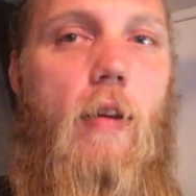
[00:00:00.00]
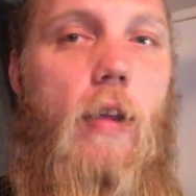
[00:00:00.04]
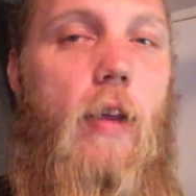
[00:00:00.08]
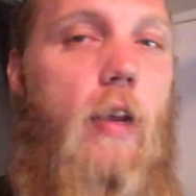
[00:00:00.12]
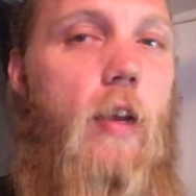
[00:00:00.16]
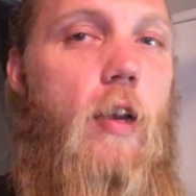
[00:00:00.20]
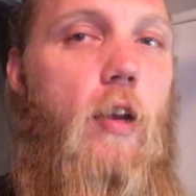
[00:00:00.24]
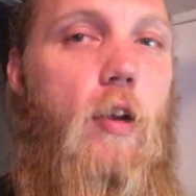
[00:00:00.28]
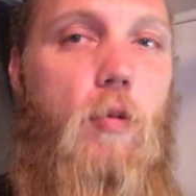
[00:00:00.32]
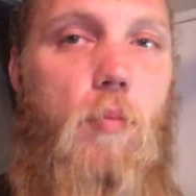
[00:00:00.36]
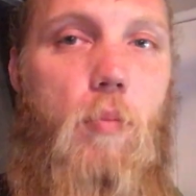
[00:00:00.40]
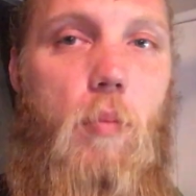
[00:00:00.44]

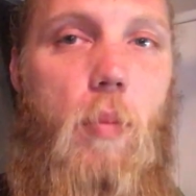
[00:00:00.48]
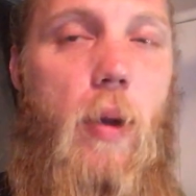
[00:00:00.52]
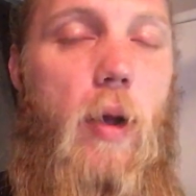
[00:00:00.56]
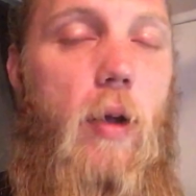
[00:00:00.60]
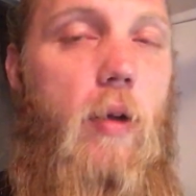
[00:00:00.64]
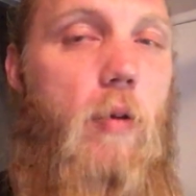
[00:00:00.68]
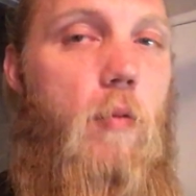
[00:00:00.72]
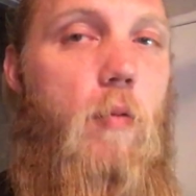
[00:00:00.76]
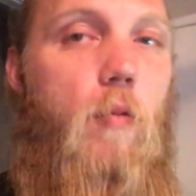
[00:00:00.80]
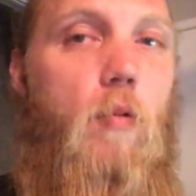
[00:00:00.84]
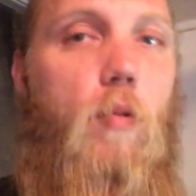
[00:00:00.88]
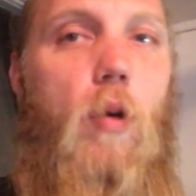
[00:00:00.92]
Like
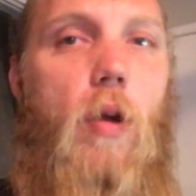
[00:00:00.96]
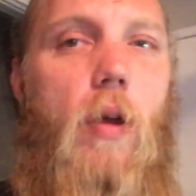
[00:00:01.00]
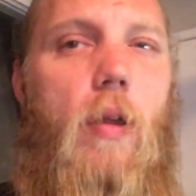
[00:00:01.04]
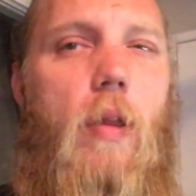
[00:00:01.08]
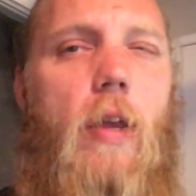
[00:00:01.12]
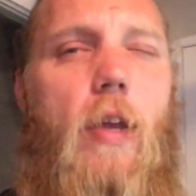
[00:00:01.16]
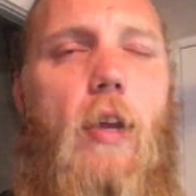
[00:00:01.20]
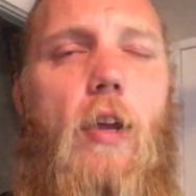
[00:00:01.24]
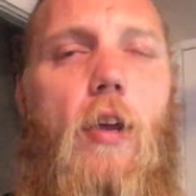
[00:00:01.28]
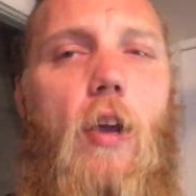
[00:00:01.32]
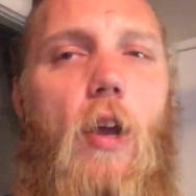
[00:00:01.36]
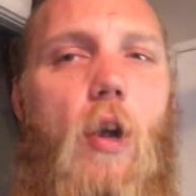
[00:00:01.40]

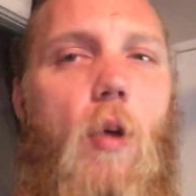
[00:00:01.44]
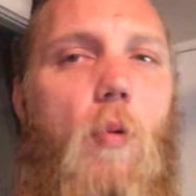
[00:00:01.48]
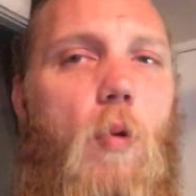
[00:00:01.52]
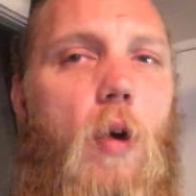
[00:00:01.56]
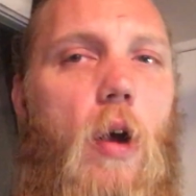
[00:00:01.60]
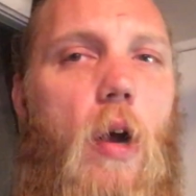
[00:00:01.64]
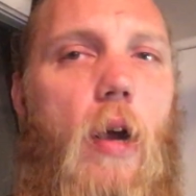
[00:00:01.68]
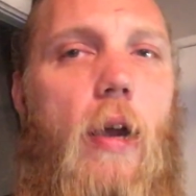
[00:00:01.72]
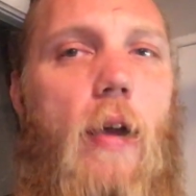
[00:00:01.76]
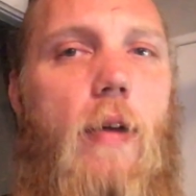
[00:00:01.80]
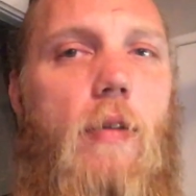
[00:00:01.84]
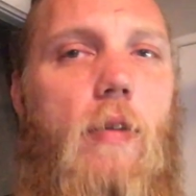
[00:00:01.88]
you're going to
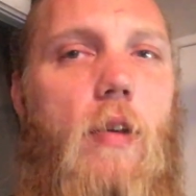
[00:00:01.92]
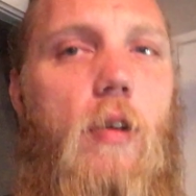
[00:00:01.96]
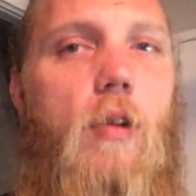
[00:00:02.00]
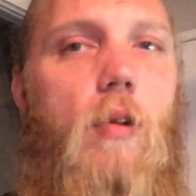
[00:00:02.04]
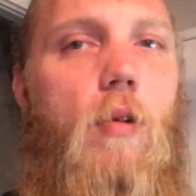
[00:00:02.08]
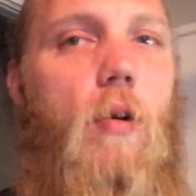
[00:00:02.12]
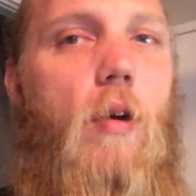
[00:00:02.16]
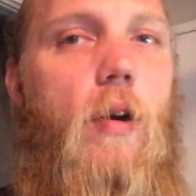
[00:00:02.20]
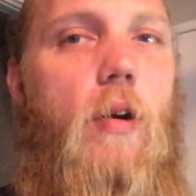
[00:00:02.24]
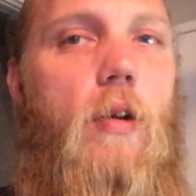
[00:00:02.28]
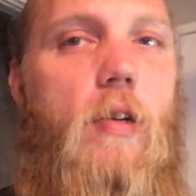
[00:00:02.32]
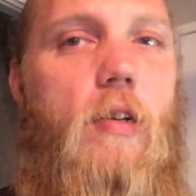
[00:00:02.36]
walk out the
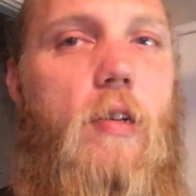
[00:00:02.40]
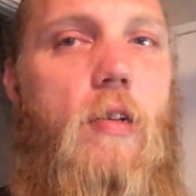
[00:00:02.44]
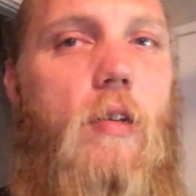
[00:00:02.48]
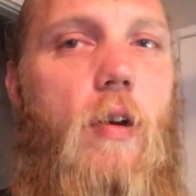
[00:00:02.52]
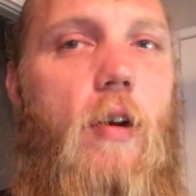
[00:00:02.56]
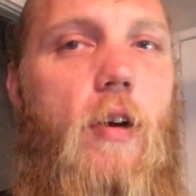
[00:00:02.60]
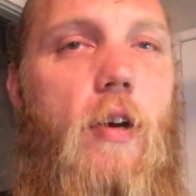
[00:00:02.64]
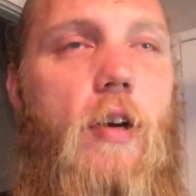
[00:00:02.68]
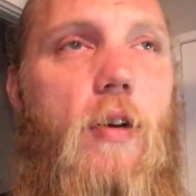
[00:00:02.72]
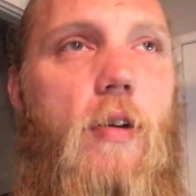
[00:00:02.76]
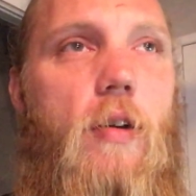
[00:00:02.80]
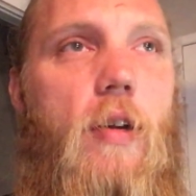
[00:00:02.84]
door to
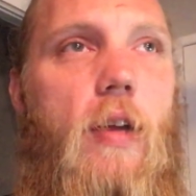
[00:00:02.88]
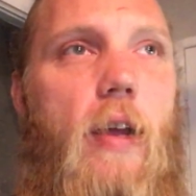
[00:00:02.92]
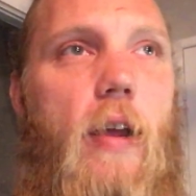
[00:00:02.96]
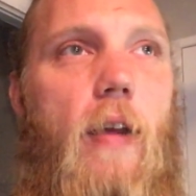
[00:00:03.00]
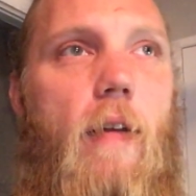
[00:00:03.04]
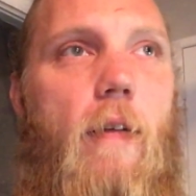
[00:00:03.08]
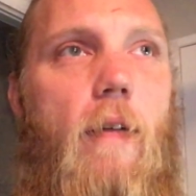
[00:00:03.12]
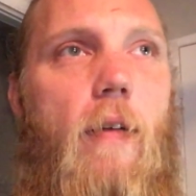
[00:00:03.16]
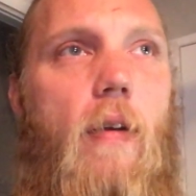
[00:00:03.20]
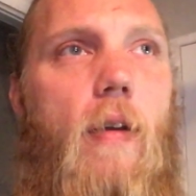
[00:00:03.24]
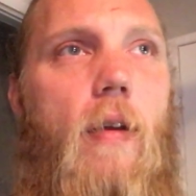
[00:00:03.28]
start your day.